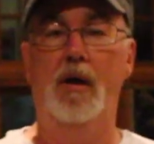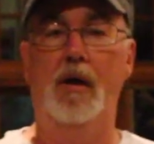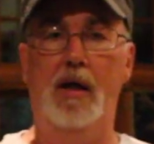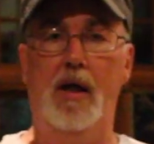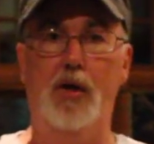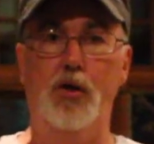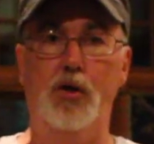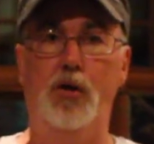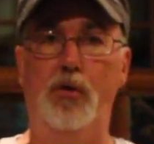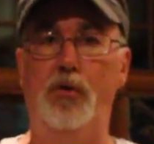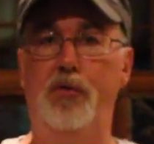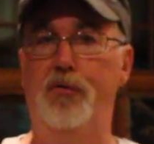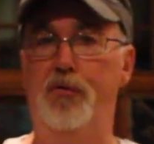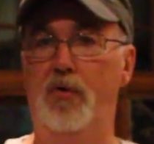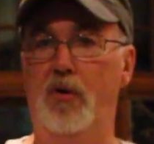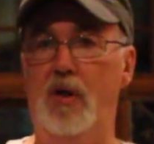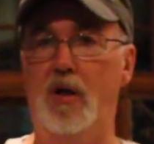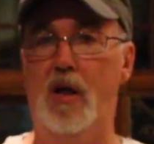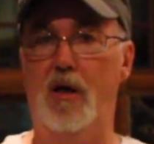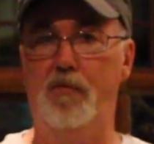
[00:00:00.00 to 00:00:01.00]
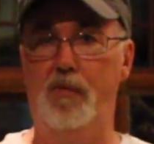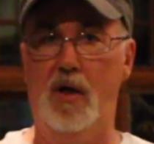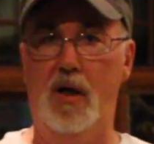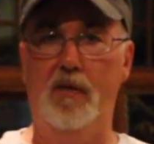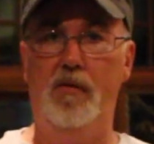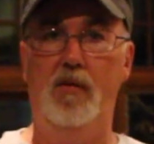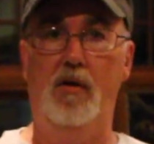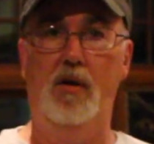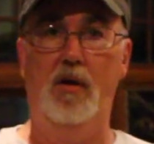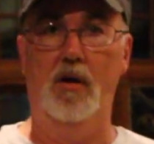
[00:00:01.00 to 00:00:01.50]
Now as you can see, I've
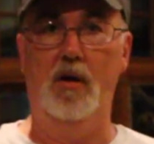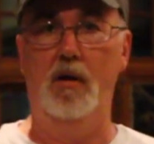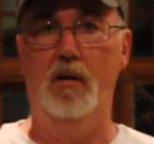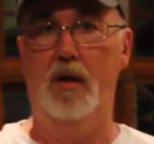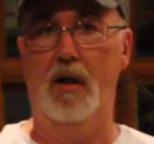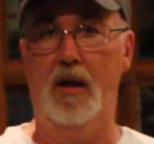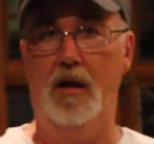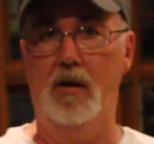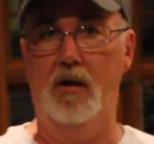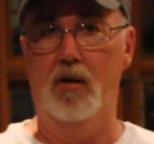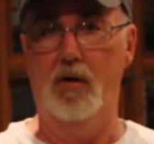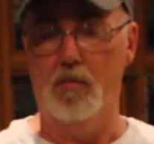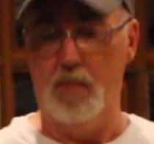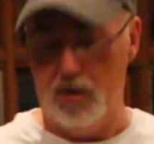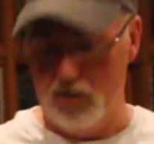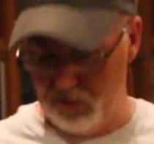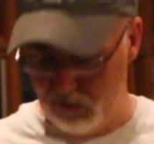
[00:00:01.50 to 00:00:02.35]
got the gun down here to my